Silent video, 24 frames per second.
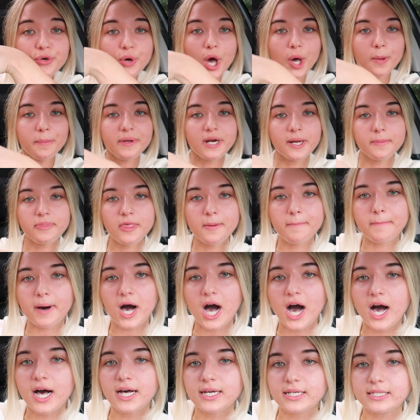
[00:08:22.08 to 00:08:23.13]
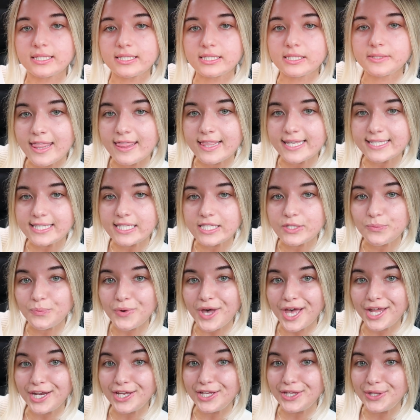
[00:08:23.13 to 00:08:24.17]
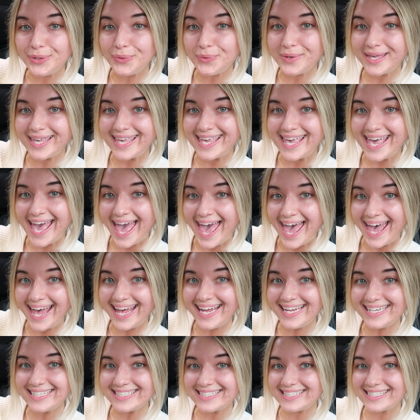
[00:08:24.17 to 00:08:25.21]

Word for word: you open up the box, this is what you get.